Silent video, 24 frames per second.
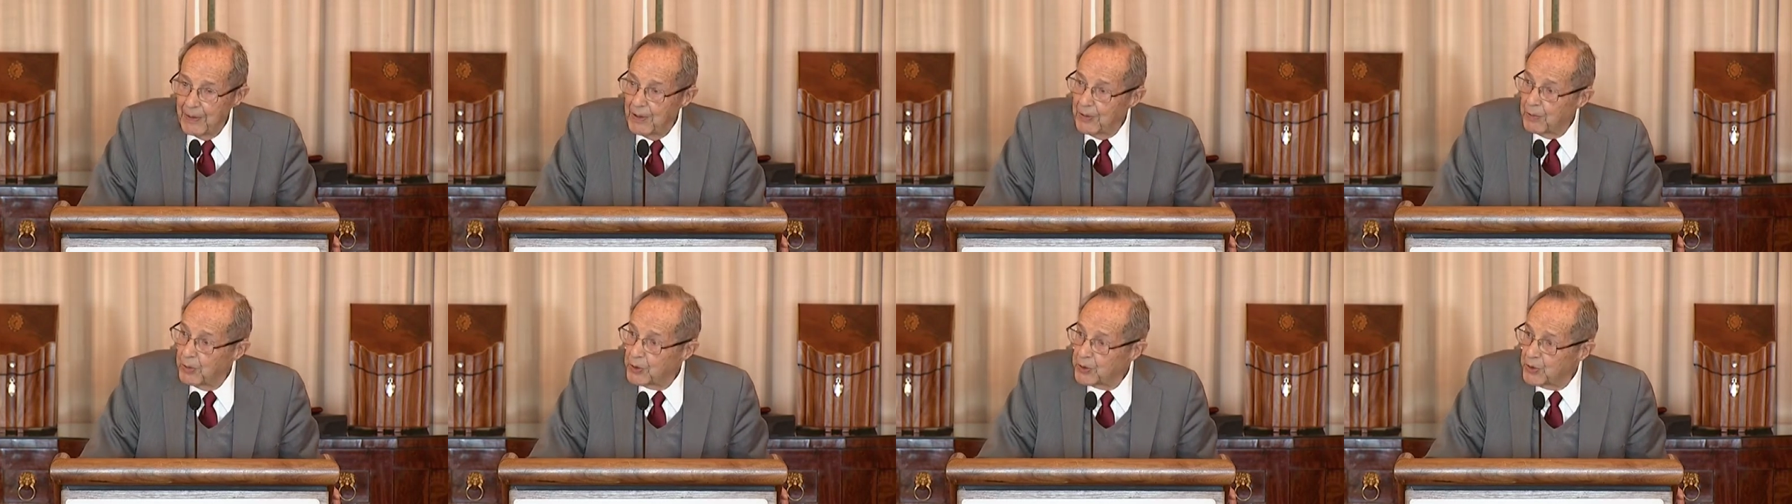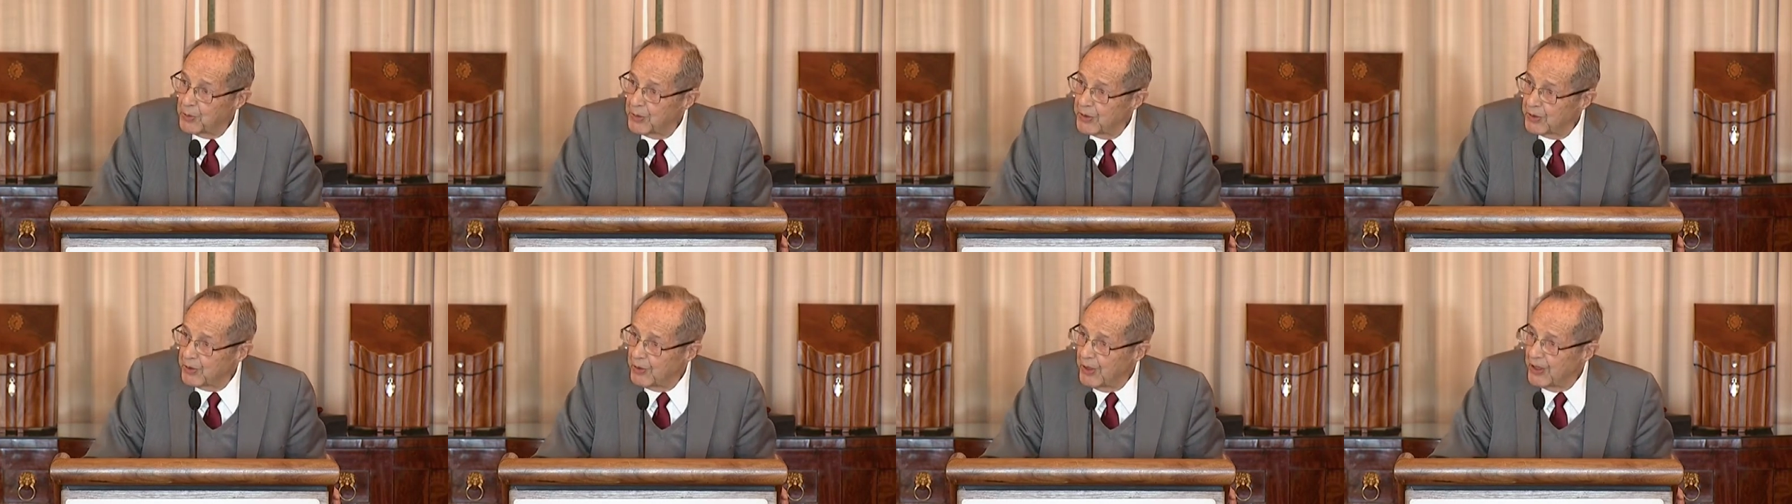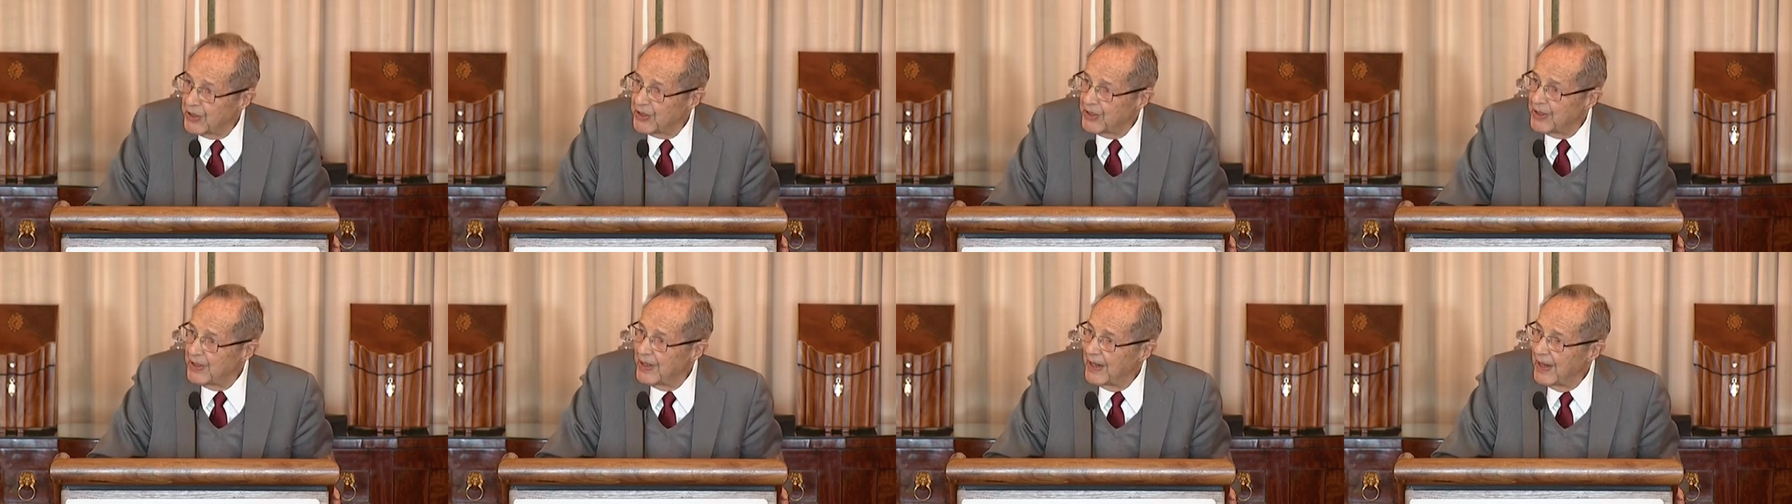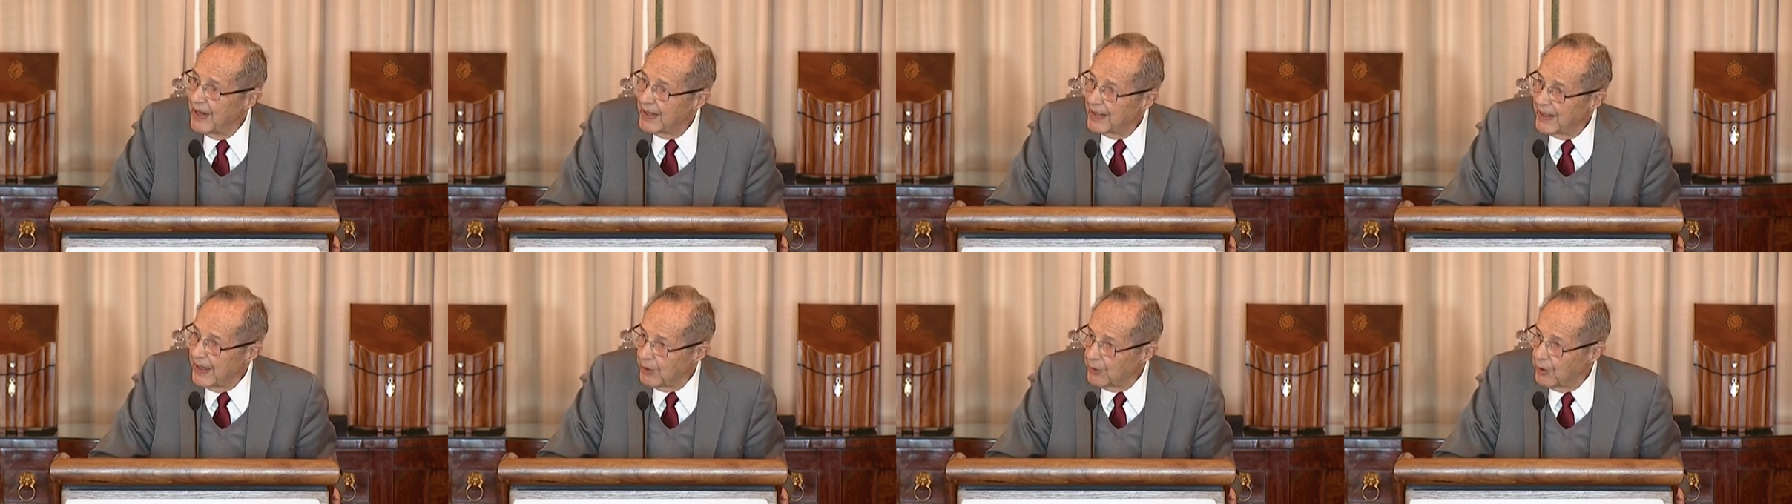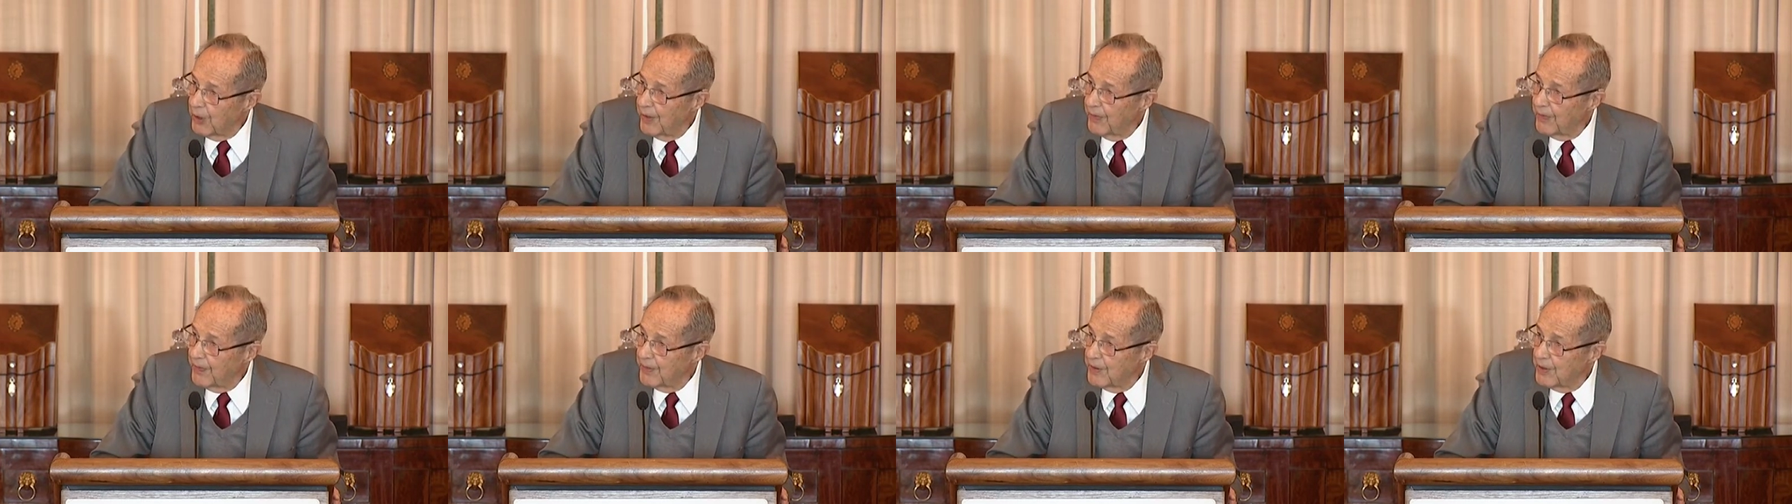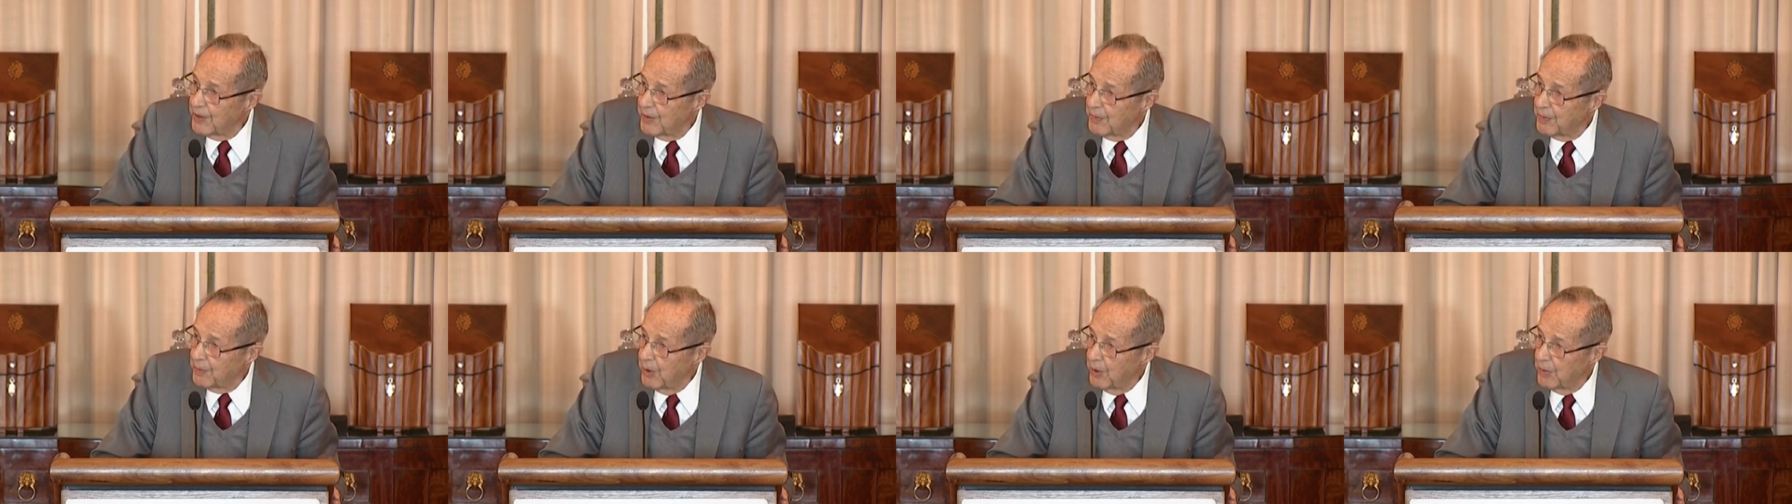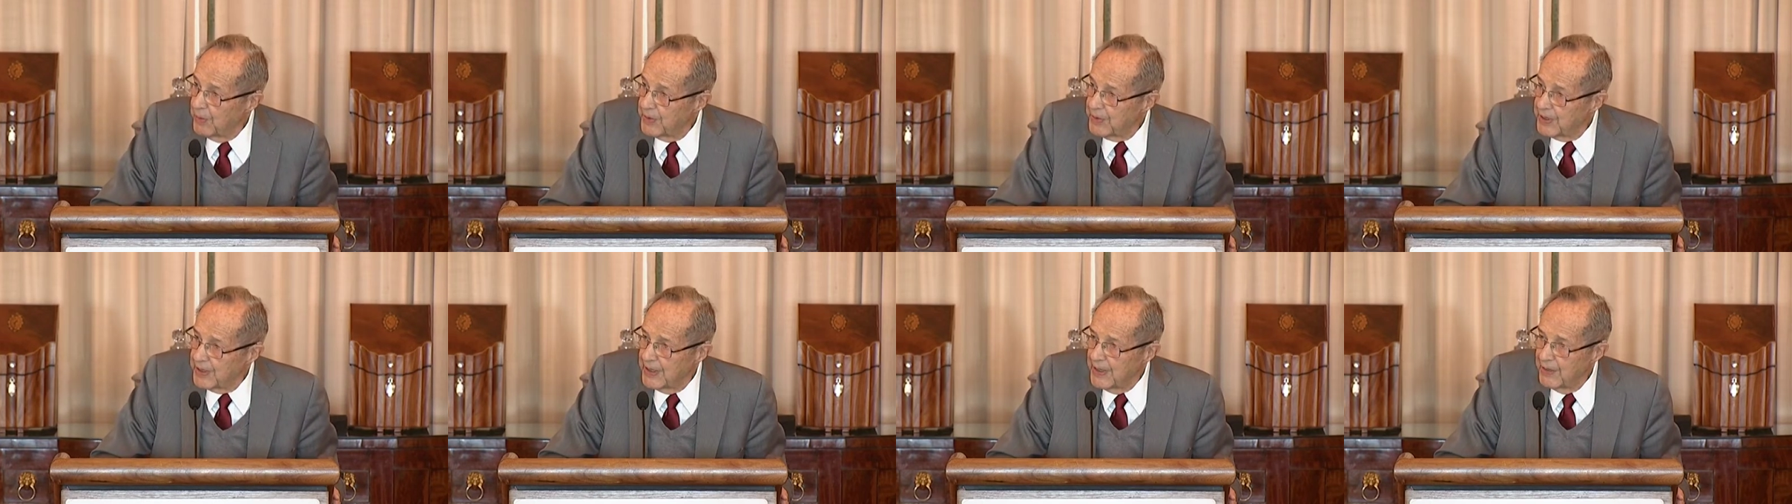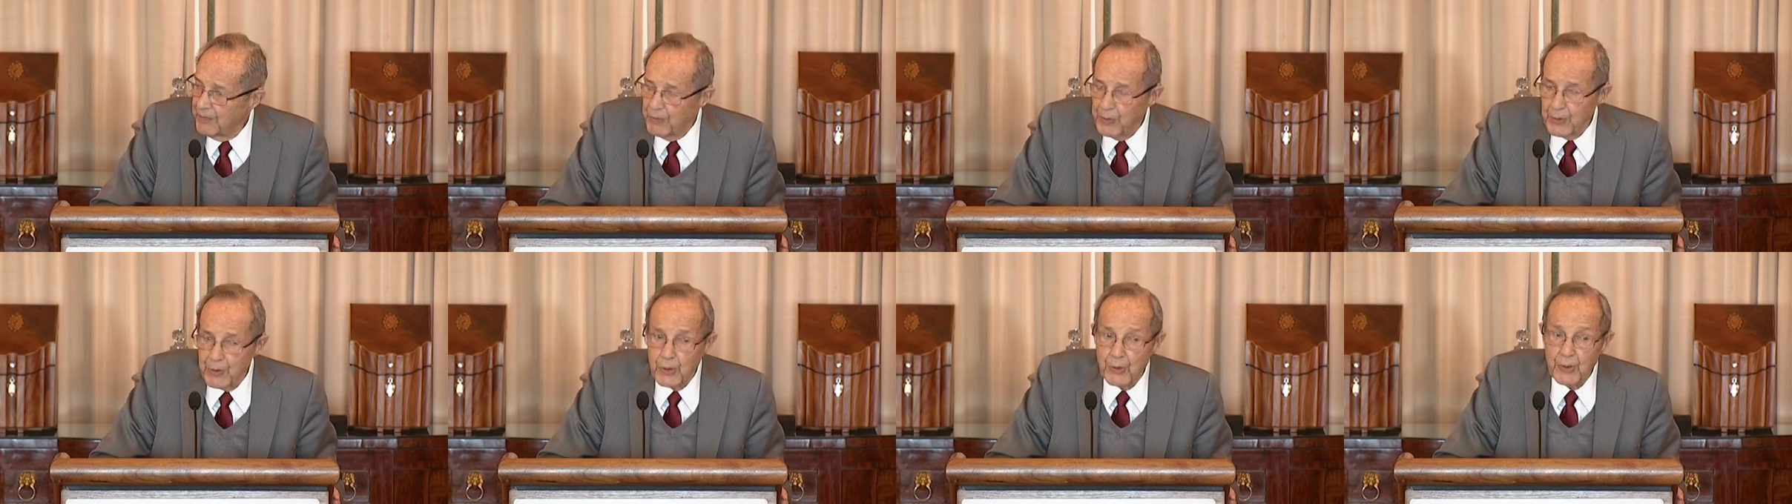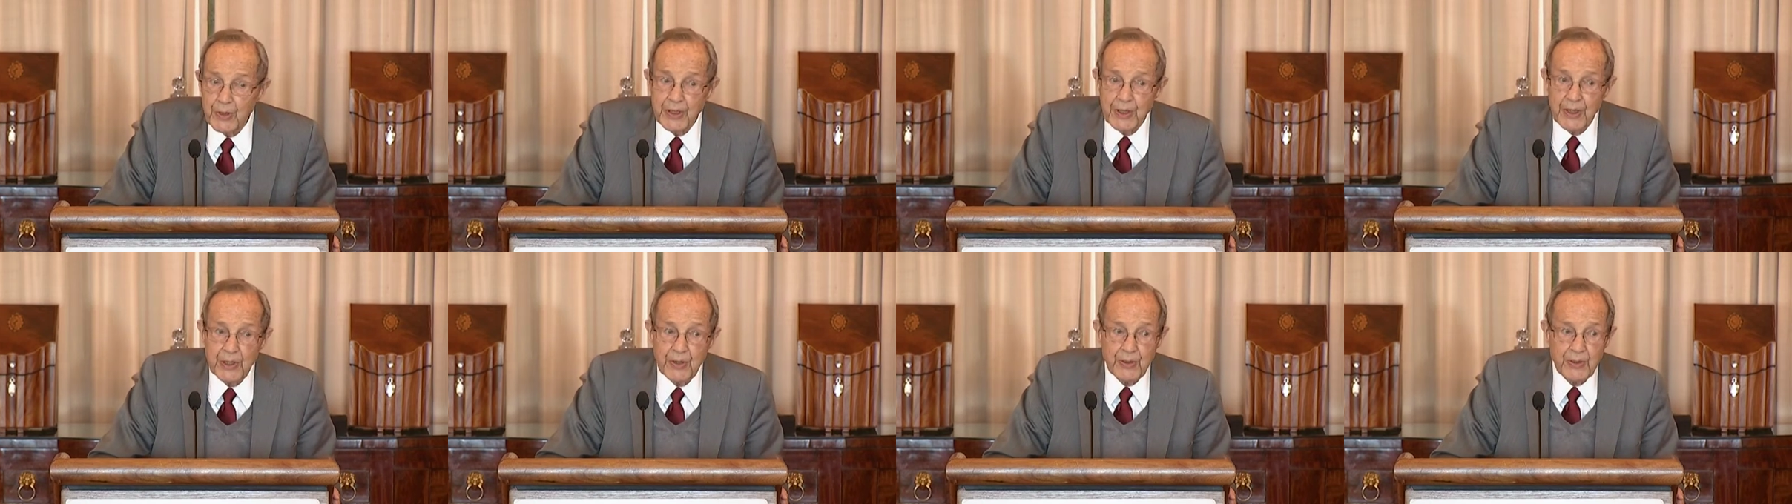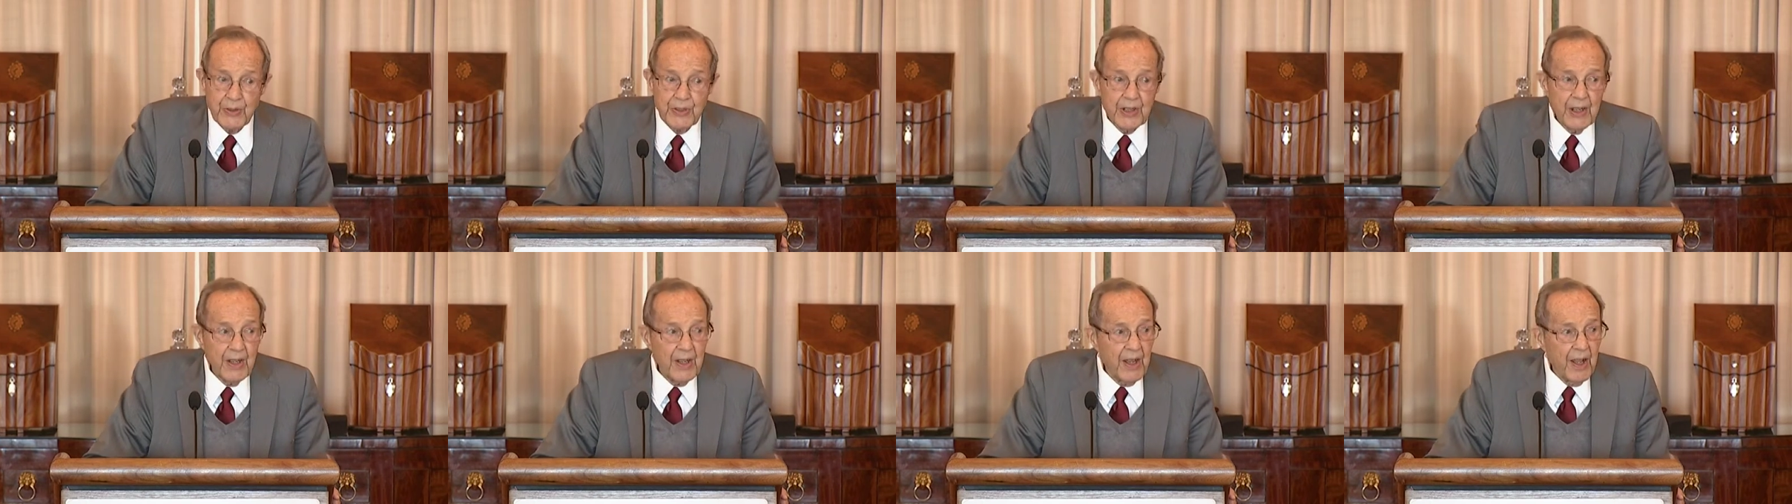the Bush administration cut off the diplomacy, and for 2 years,